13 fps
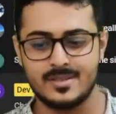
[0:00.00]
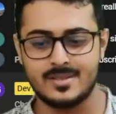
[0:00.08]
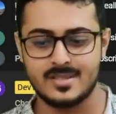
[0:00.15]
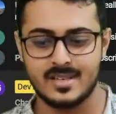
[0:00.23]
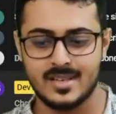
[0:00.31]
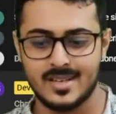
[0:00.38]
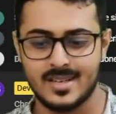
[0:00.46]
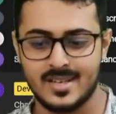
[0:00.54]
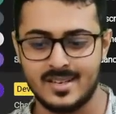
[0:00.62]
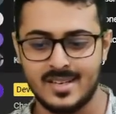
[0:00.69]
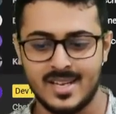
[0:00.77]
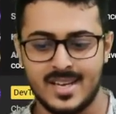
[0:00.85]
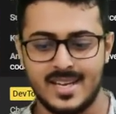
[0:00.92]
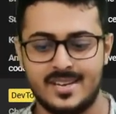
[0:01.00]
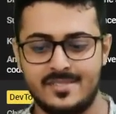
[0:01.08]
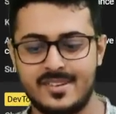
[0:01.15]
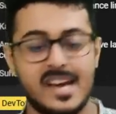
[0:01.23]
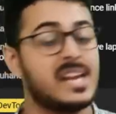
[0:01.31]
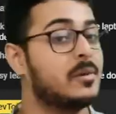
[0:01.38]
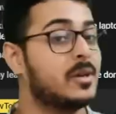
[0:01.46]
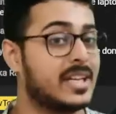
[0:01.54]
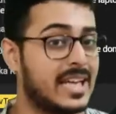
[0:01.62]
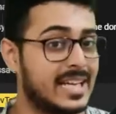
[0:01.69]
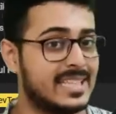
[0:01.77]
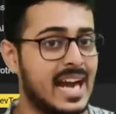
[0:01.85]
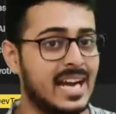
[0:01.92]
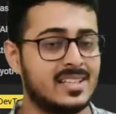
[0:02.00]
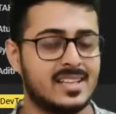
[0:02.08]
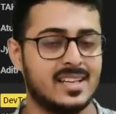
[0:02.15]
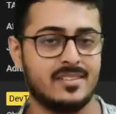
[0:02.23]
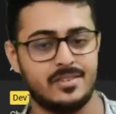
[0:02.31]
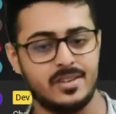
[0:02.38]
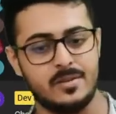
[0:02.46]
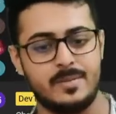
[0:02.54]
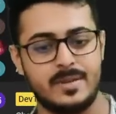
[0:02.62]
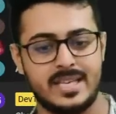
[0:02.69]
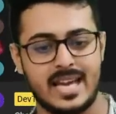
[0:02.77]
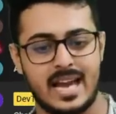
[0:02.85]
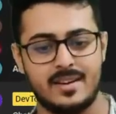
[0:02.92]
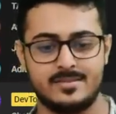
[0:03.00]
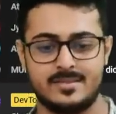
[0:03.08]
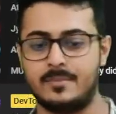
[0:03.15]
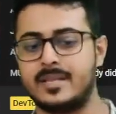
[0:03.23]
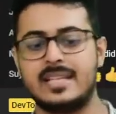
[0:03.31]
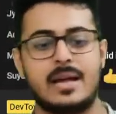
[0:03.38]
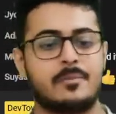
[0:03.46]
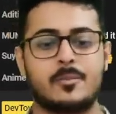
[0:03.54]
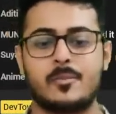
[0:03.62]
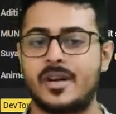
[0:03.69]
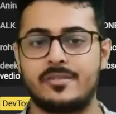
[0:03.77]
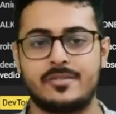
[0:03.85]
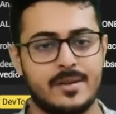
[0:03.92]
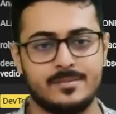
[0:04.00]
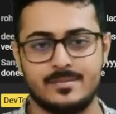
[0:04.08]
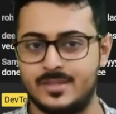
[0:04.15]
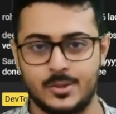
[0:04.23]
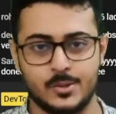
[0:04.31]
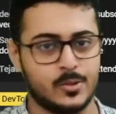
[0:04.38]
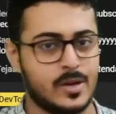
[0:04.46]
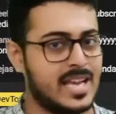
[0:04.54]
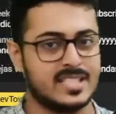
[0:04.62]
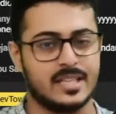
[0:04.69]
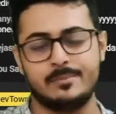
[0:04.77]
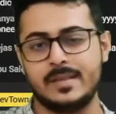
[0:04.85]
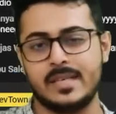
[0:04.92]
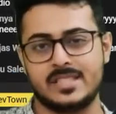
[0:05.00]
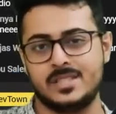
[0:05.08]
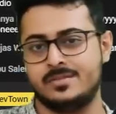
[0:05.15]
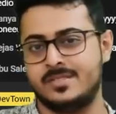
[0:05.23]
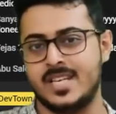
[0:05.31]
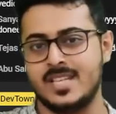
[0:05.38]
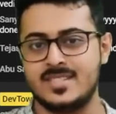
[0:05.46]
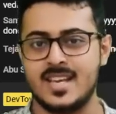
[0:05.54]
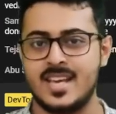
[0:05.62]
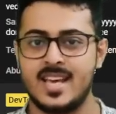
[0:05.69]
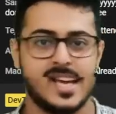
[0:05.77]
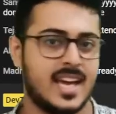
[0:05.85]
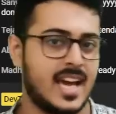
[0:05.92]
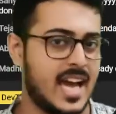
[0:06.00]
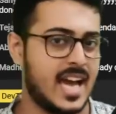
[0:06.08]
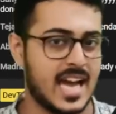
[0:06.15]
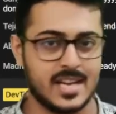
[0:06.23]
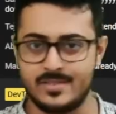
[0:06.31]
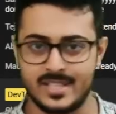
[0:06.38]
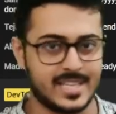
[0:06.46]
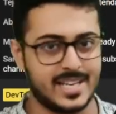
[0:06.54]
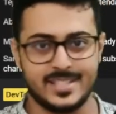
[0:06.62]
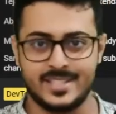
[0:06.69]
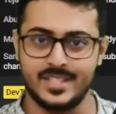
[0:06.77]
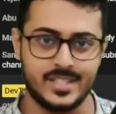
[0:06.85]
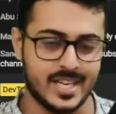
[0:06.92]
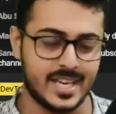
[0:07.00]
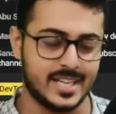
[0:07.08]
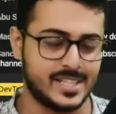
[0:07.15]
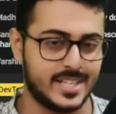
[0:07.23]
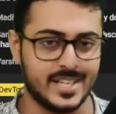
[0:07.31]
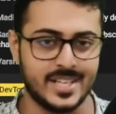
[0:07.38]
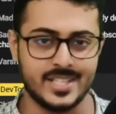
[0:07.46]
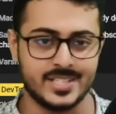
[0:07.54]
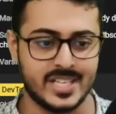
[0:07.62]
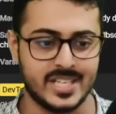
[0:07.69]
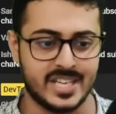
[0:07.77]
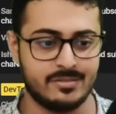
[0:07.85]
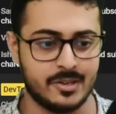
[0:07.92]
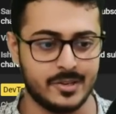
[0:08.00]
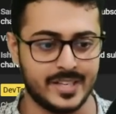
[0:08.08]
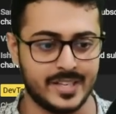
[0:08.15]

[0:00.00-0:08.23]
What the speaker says: If we are able to get that, will be up till that point of time, you guys help me achieve this, I will get the attendance link for today.